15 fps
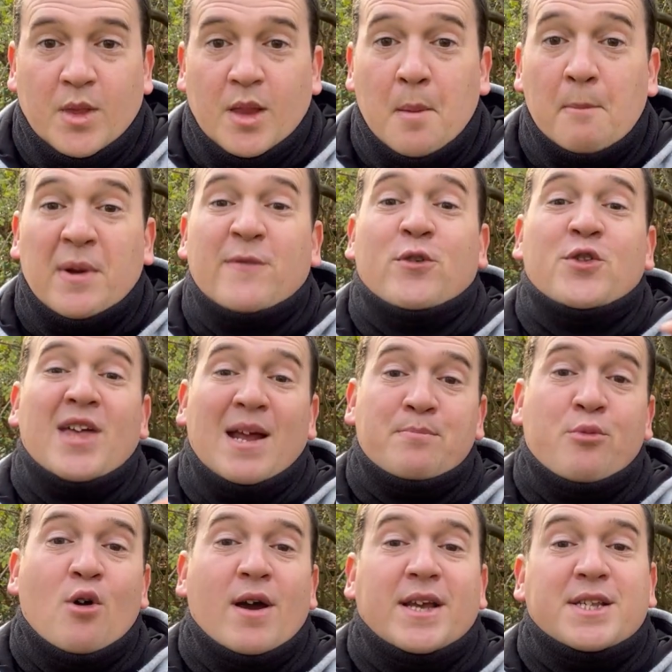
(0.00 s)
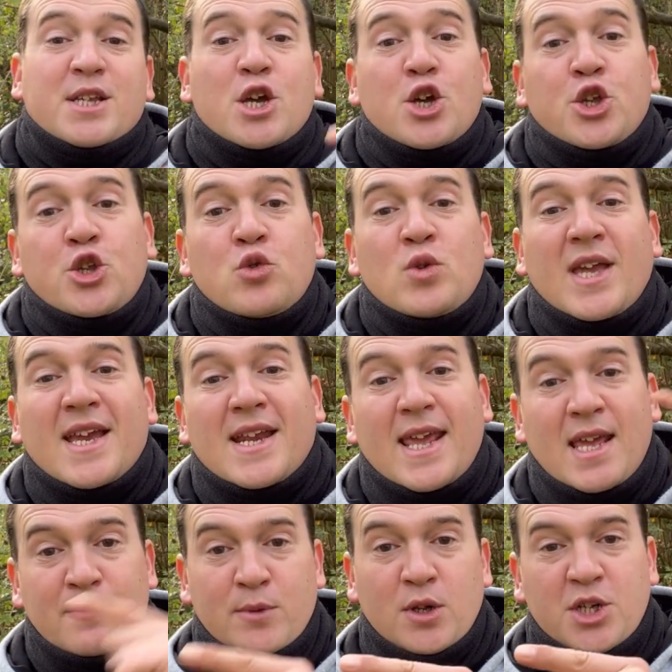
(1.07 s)
But for that price, you get
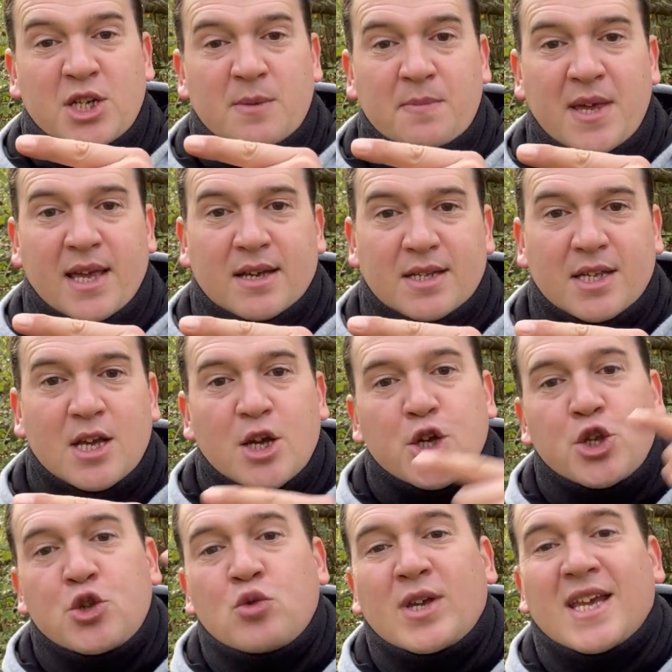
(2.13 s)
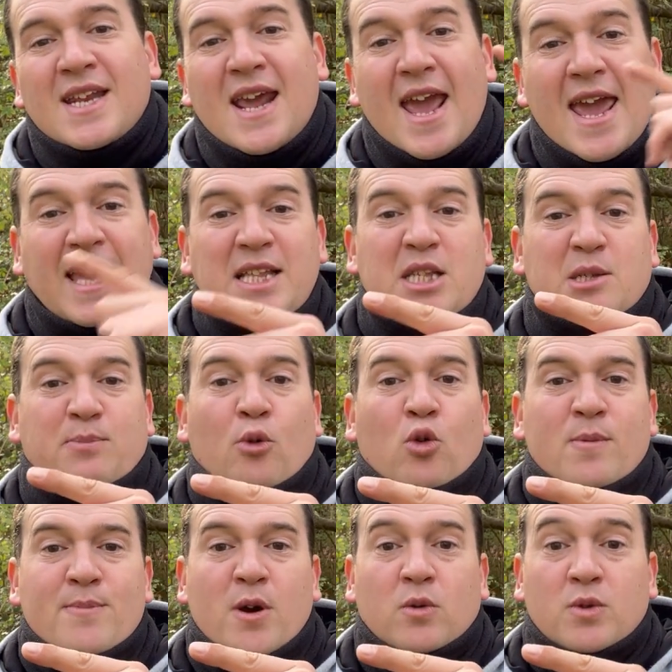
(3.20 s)
inbuilt GPS, you get 8
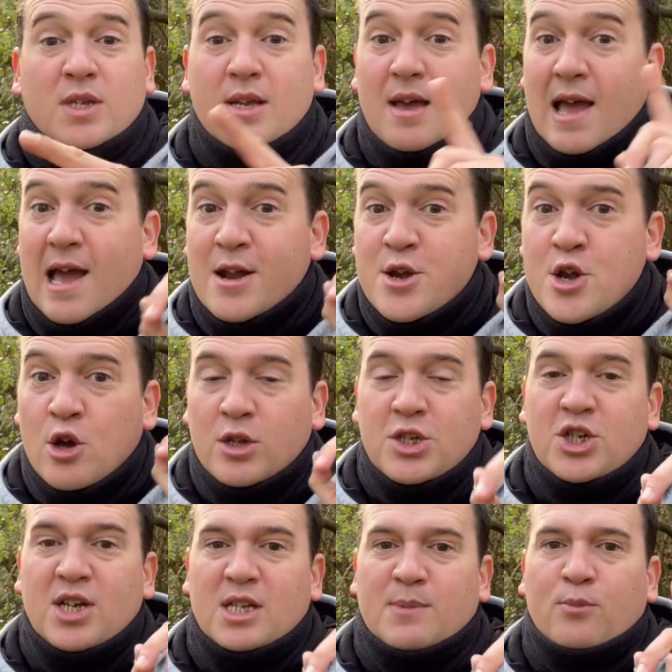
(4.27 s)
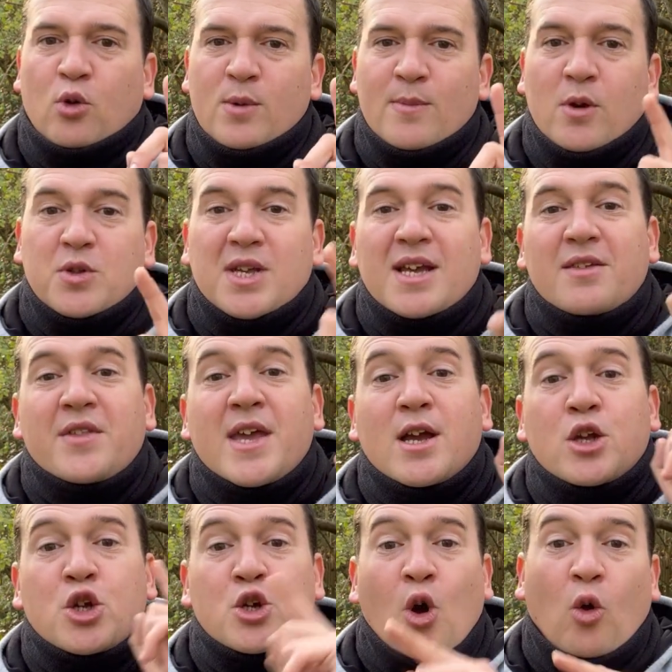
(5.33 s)
sport modes, and not just sport modes, they are
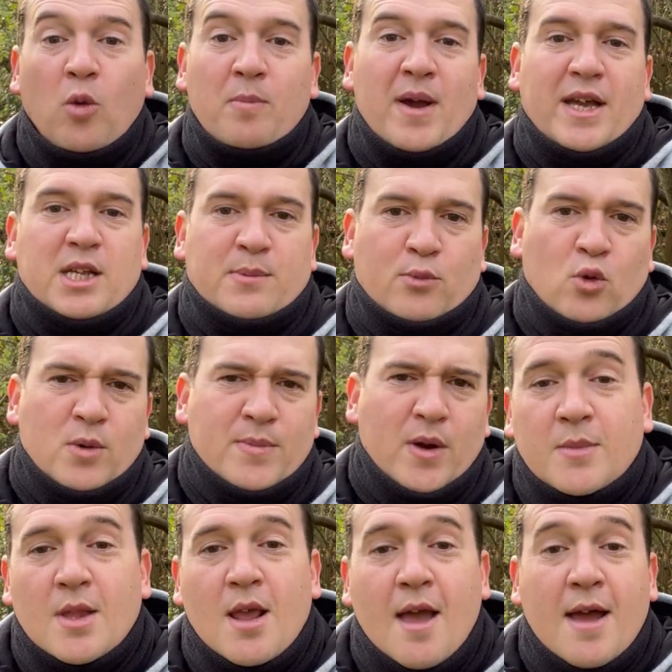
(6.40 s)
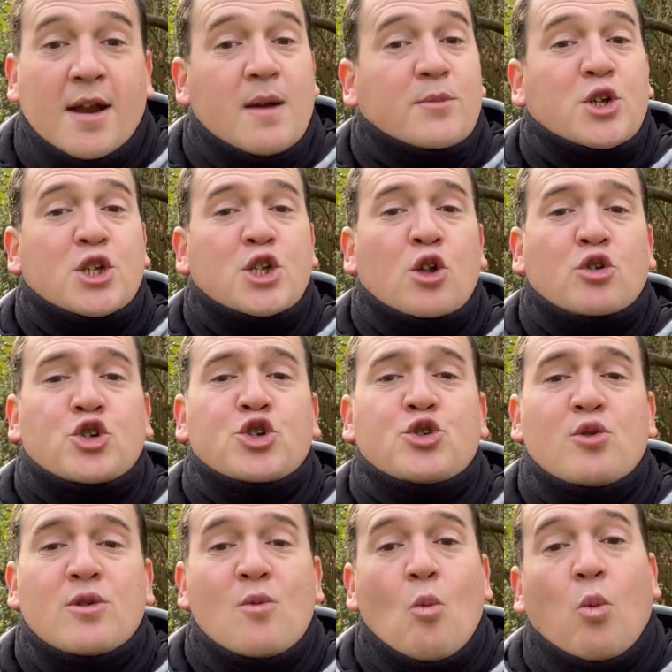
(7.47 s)
goal-based sport modes. And I'm just not
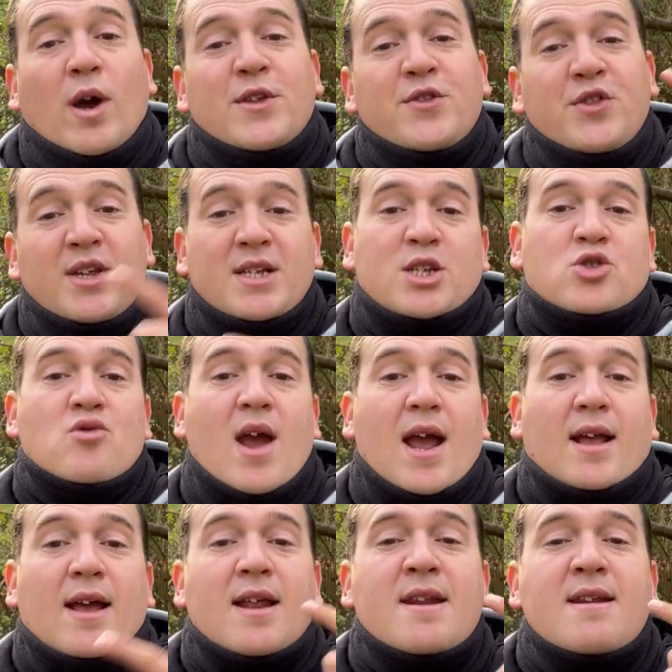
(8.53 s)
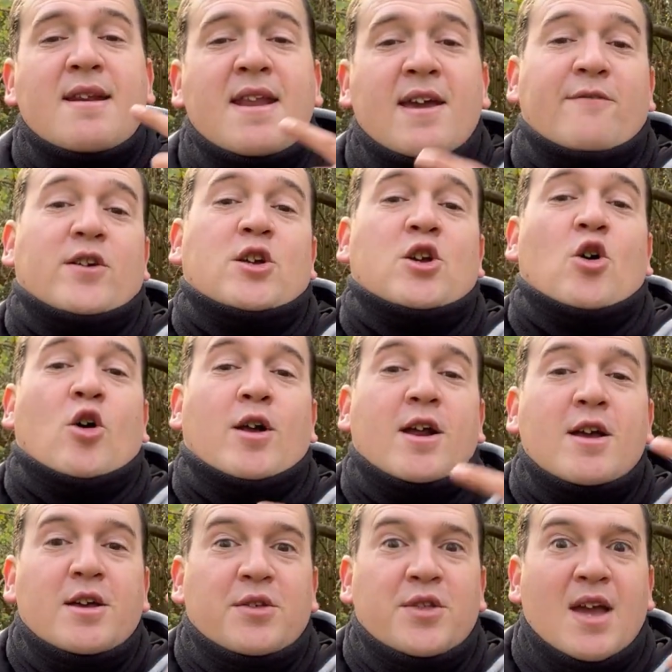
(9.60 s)
sure why this tracker never got
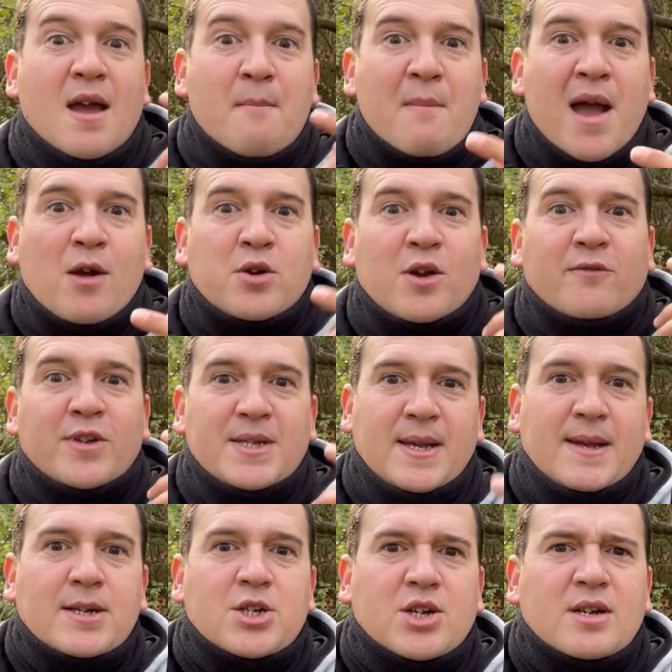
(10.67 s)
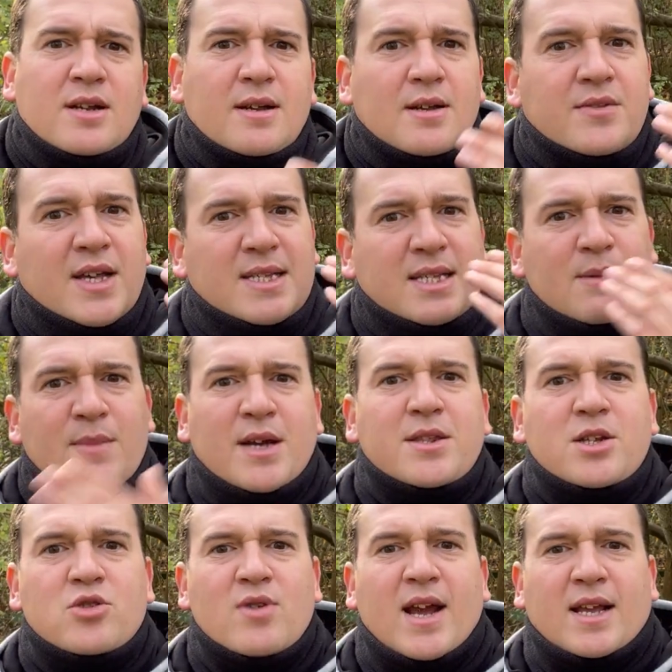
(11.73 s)
the amount of attention that some other
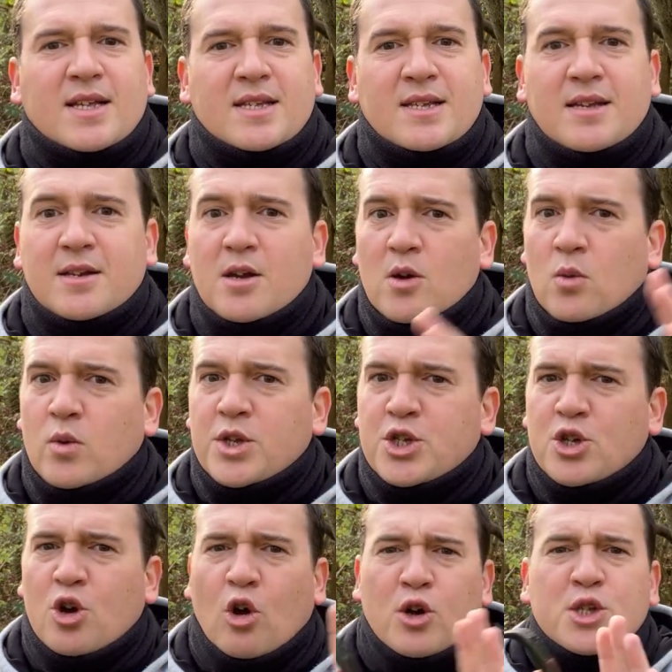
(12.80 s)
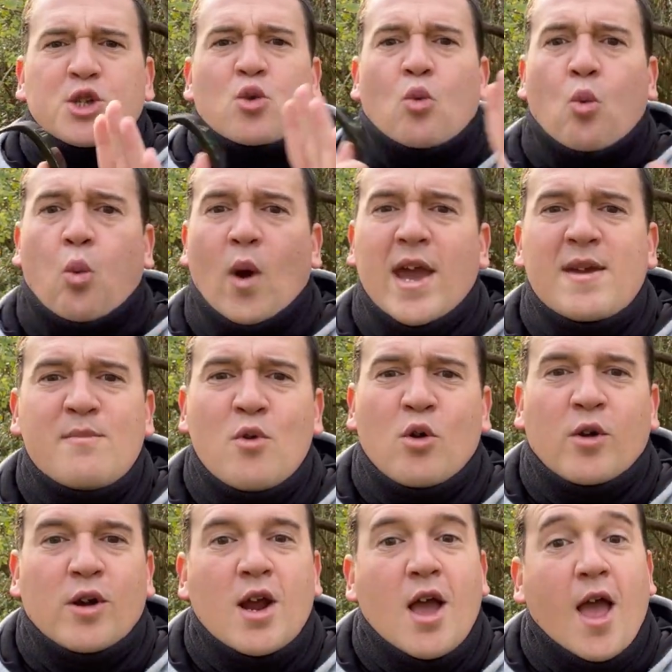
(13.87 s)
trackers did, which cost way
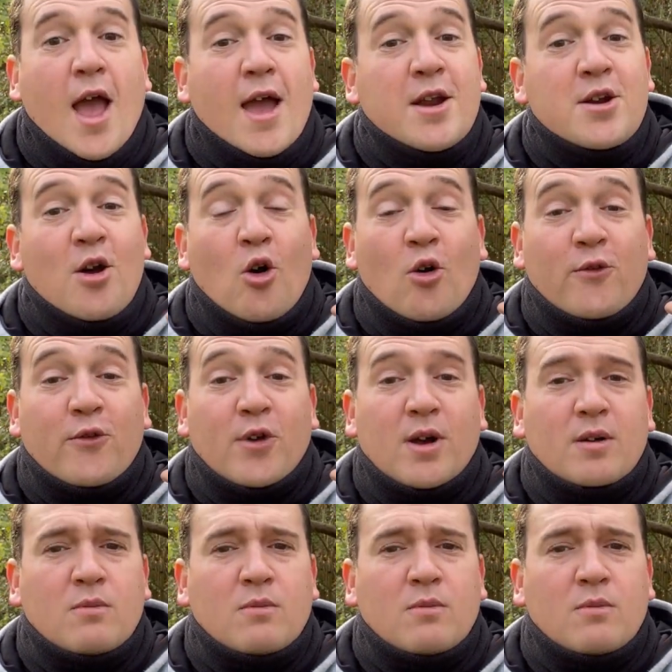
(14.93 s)
more and offer